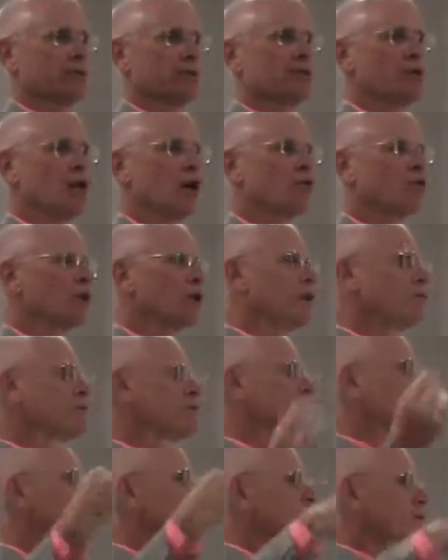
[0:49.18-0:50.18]
a call comes
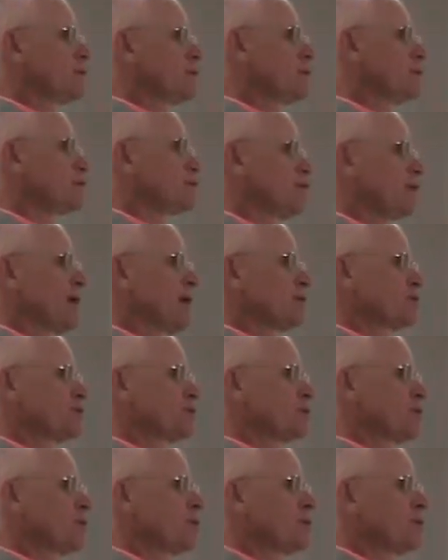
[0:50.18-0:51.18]
into the dispatch
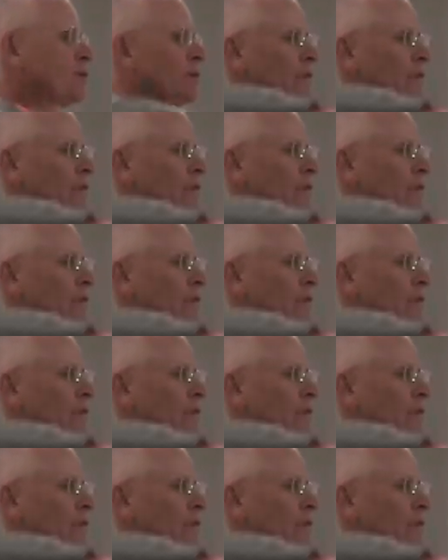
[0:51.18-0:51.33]
center